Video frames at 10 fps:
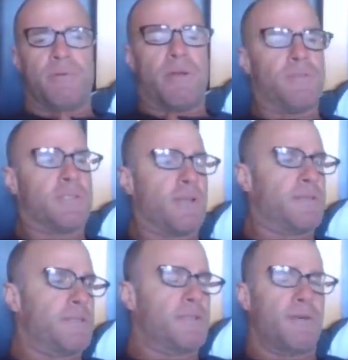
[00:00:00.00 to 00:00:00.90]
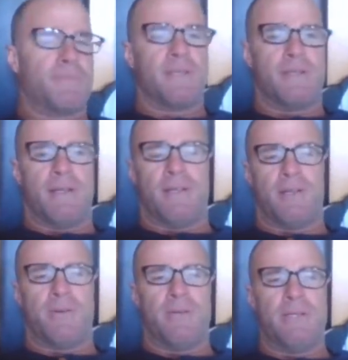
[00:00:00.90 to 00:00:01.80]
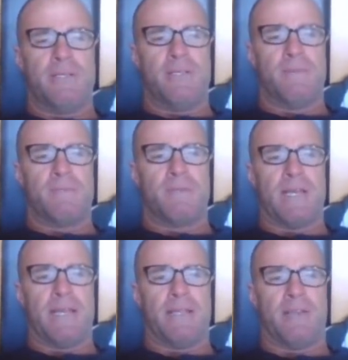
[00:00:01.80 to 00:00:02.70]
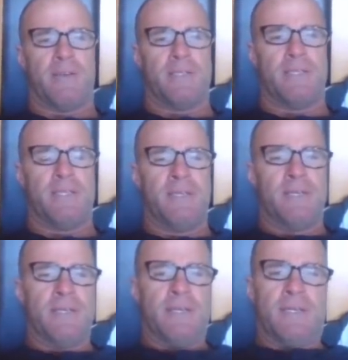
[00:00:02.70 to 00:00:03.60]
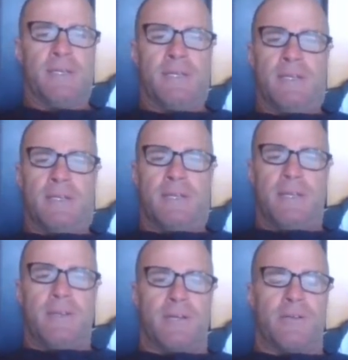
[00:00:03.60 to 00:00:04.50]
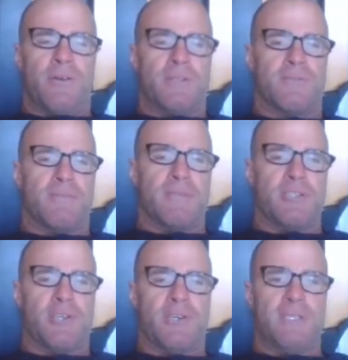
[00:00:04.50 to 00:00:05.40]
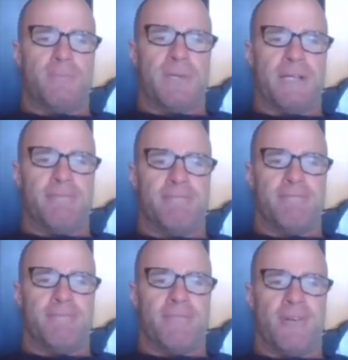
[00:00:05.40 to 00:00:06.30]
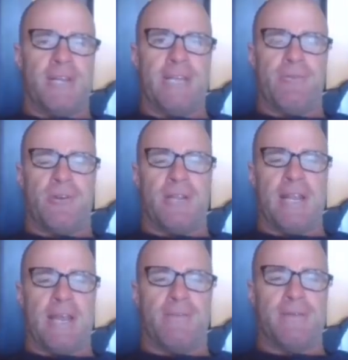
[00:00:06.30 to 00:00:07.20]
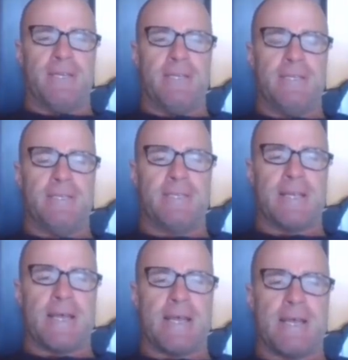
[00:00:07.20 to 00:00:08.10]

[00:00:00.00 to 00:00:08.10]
poor old Sauce has copped a lot of criticisms about the guys he got across from the Giants, but right here, right now, he's